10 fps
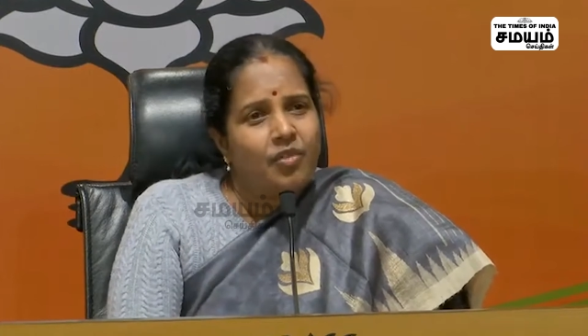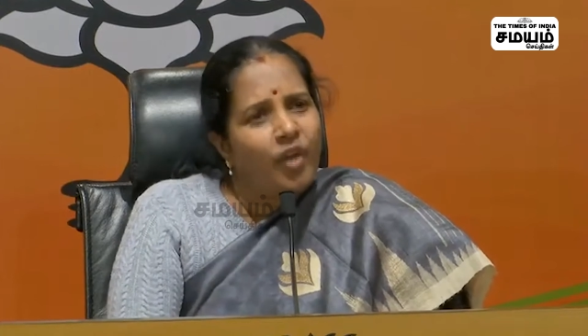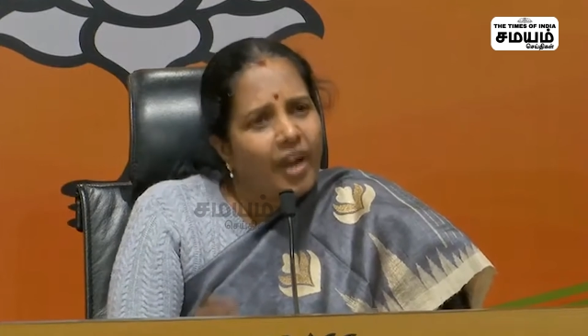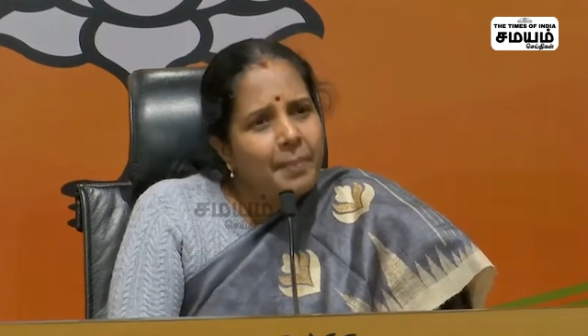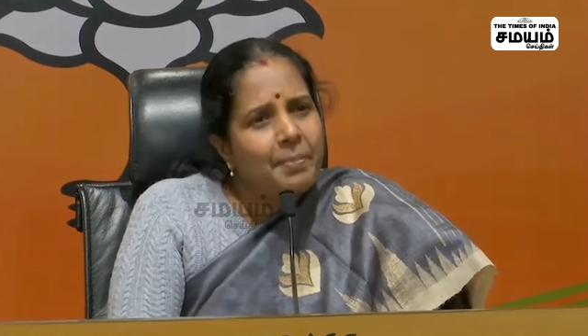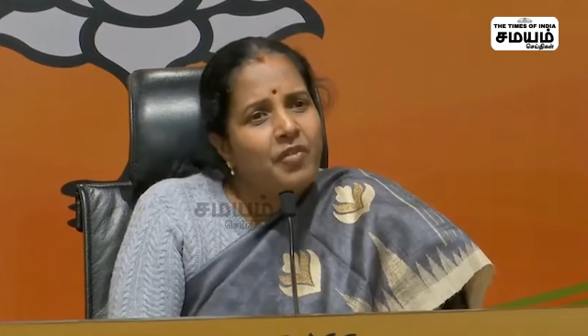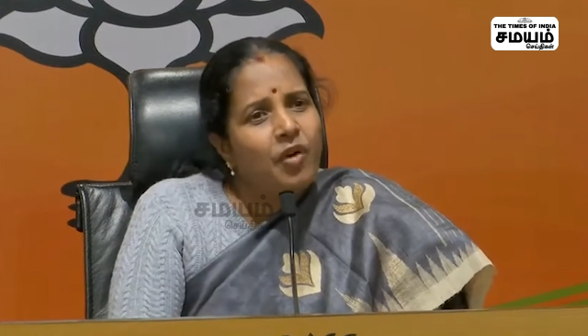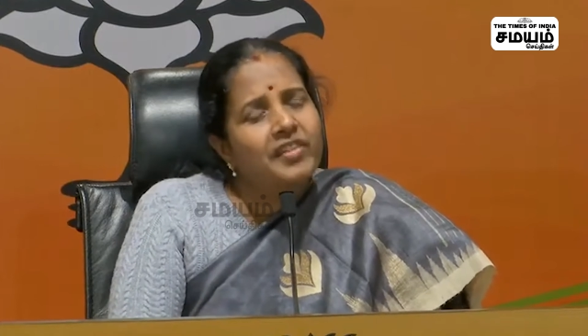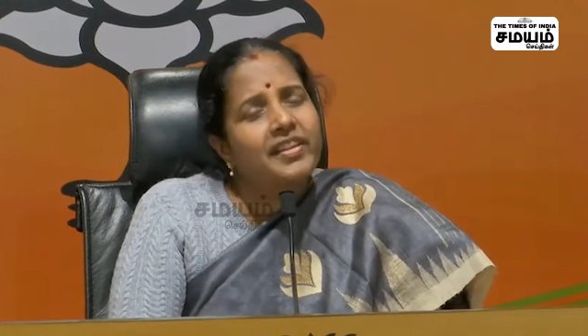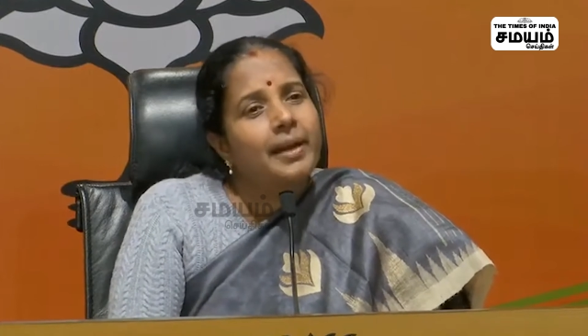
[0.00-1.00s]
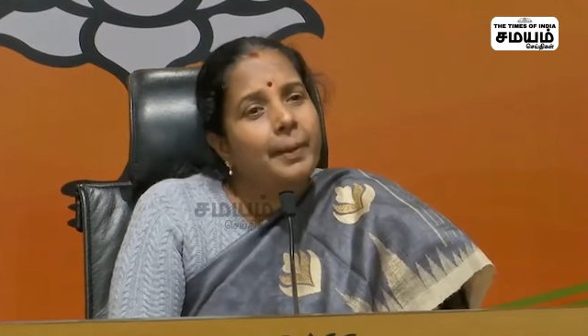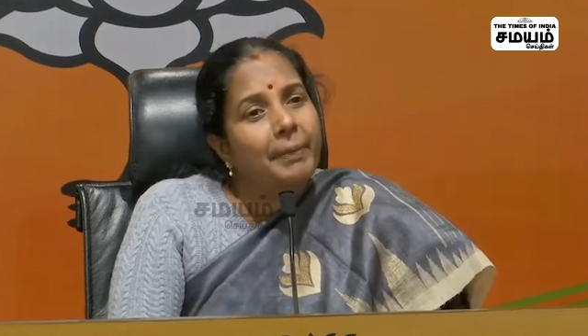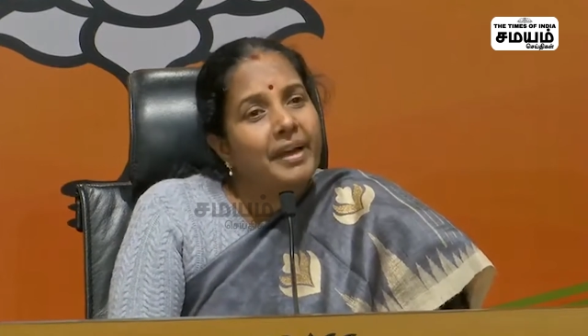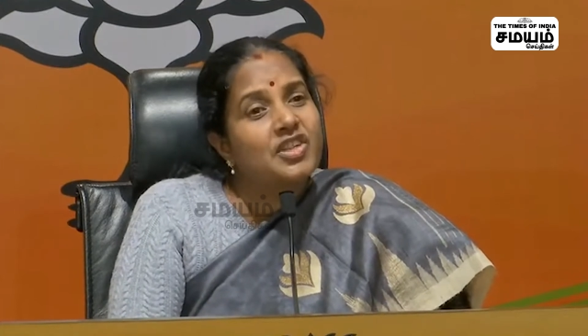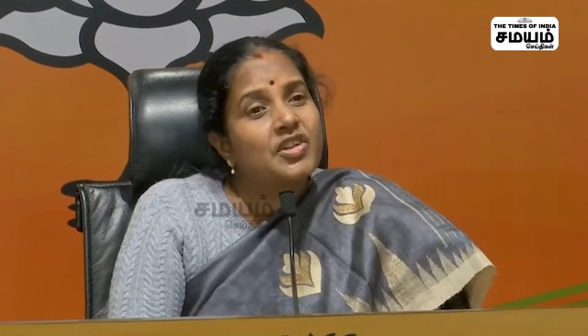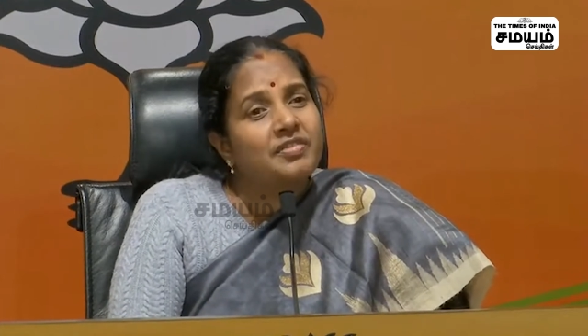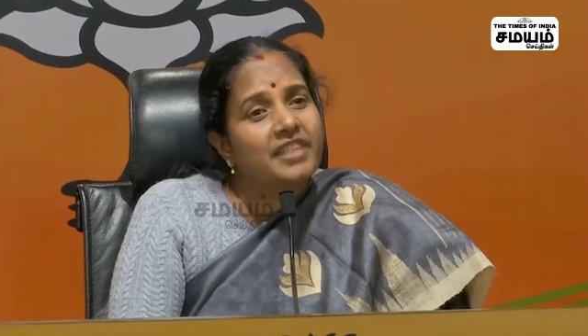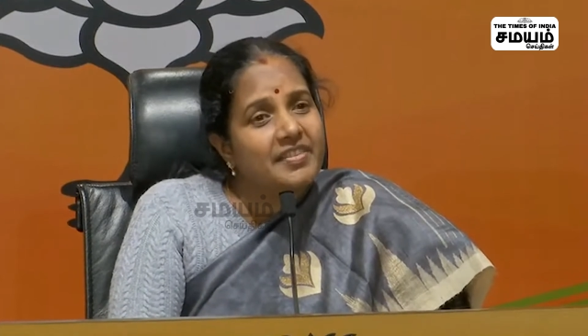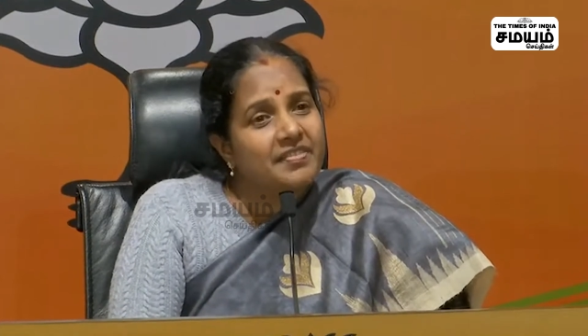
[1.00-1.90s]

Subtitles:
Why before the completion of the